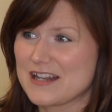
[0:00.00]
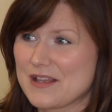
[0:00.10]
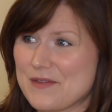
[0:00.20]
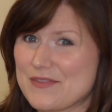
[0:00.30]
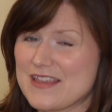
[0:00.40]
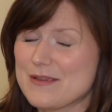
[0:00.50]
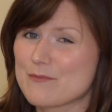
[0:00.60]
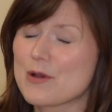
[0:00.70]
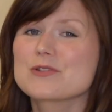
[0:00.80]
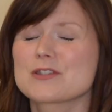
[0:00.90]
And I think
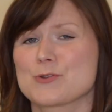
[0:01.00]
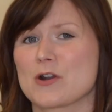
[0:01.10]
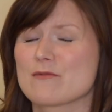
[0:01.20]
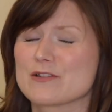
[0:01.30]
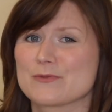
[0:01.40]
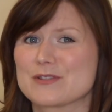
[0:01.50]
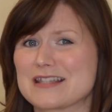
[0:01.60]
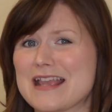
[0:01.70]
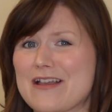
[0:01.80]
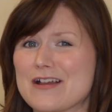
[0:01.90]
most astronomers would
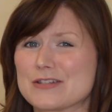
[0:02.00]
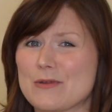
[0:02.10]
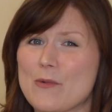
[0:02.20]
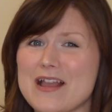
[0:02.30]
say that as well.